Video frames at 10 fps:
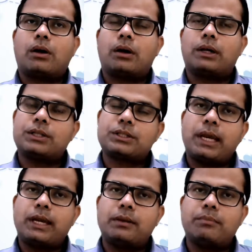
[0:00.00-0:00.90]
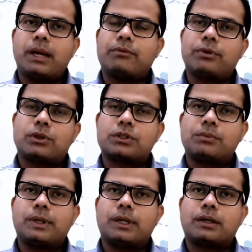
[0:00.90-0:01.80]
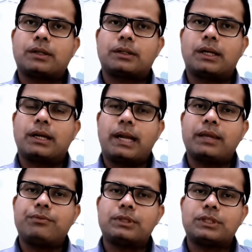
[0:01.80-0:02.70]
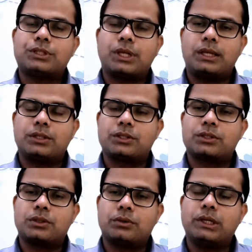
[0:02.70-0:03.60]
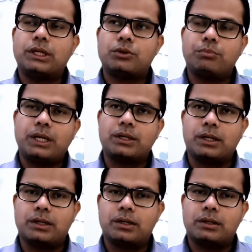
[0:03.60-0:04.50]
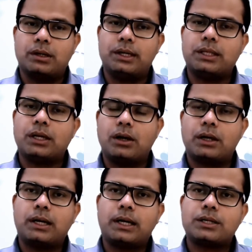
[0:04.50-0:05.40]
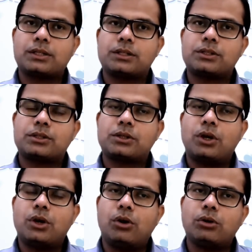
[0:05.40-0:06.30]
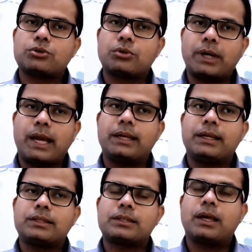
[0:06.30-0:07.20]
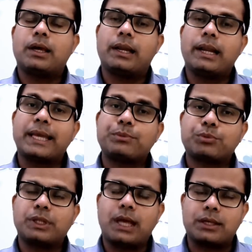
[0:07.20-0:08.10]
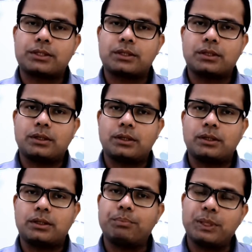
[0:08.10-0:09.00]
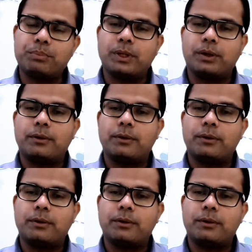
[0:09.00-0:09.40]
It is said by a philosopher that life is a change, we need to meet it. I think organizations also carries lives with us, the people.